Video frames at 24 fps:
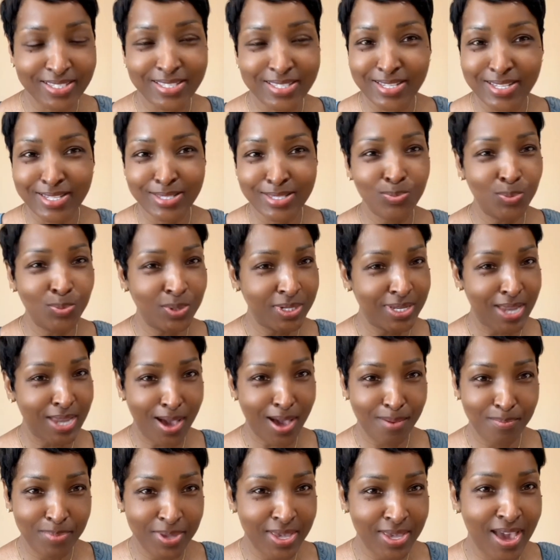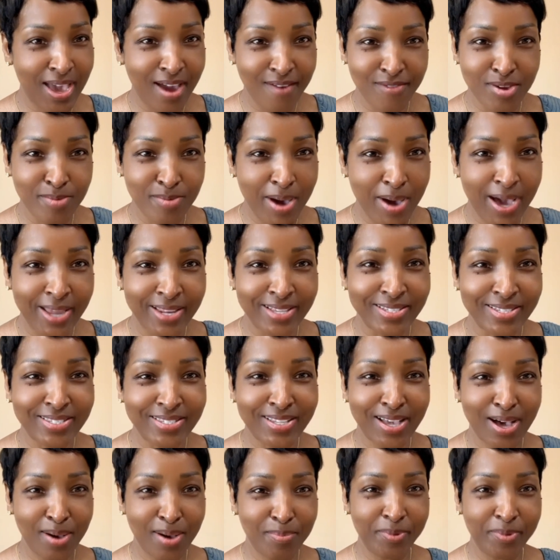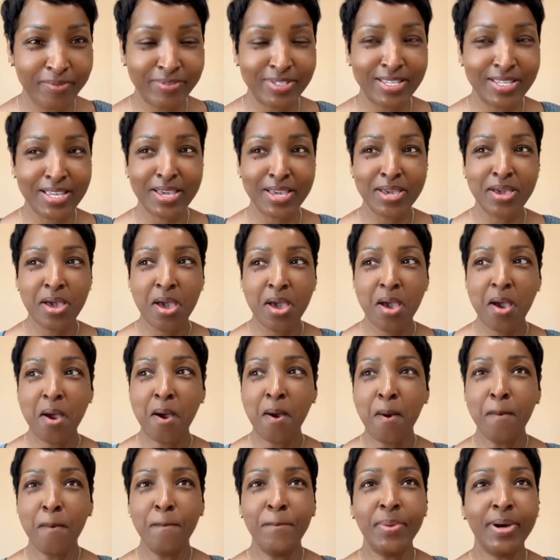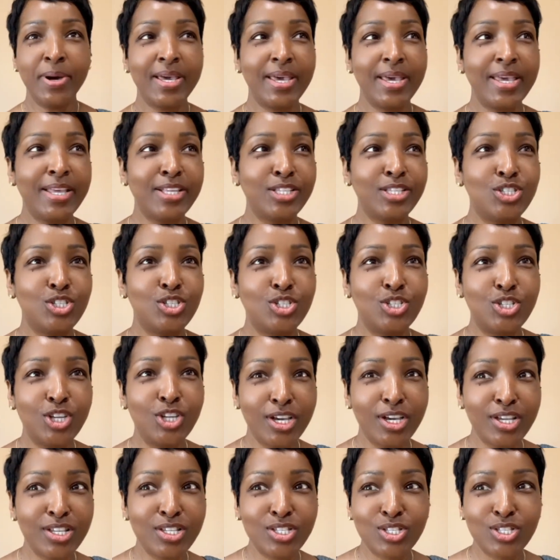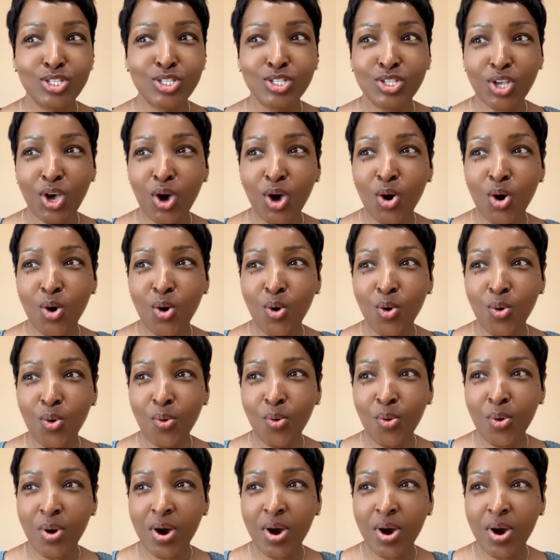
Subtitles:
This would not be everybody's cup of tea, but it's just so,